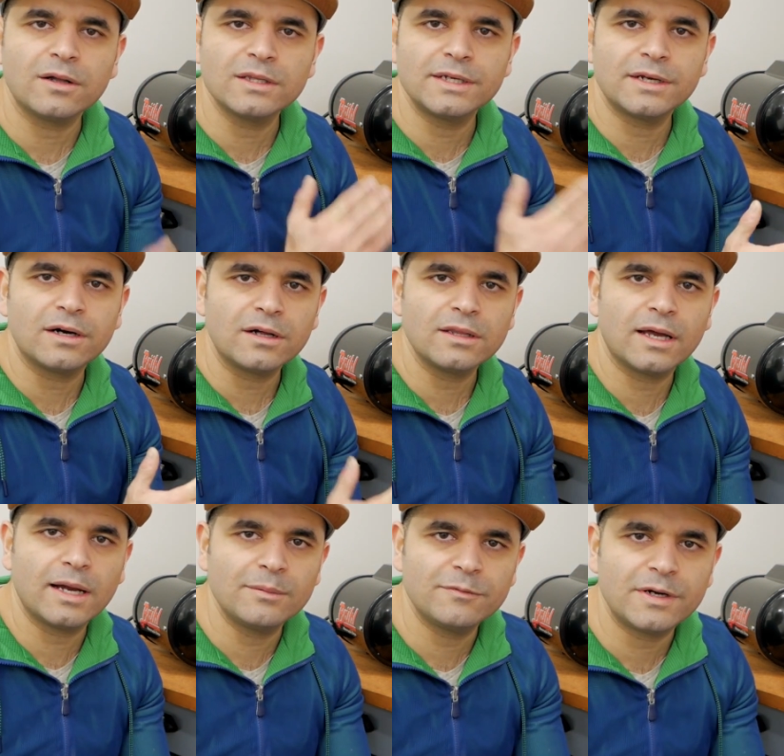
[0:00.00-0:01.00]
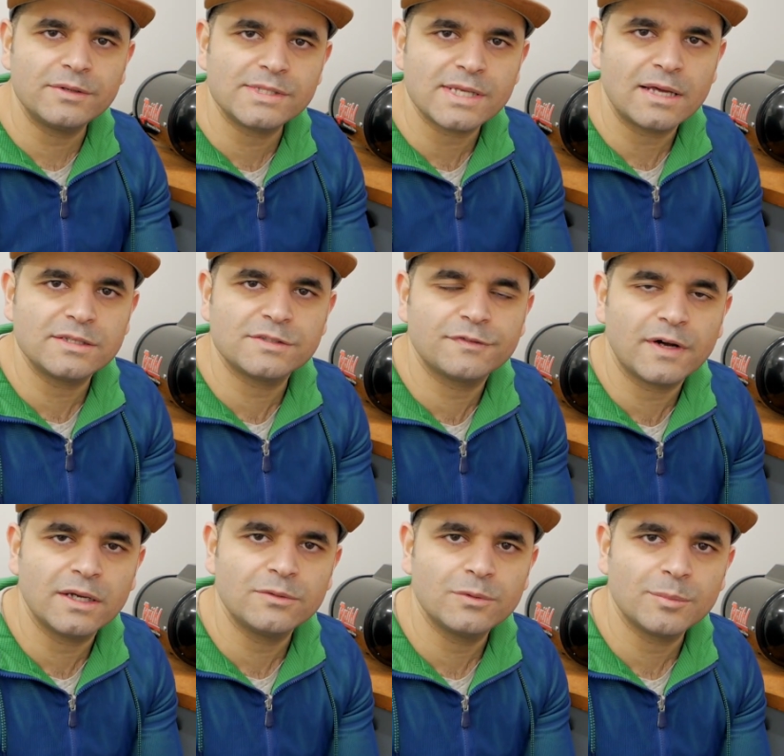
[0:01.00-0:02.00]
All in all, I'm very
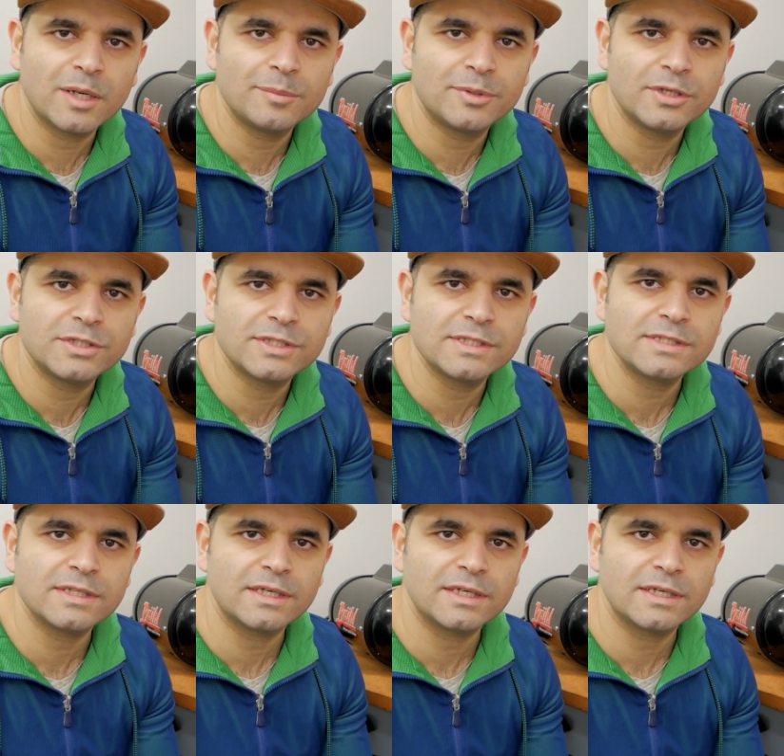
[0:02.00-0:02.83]
satisfied with my purchase.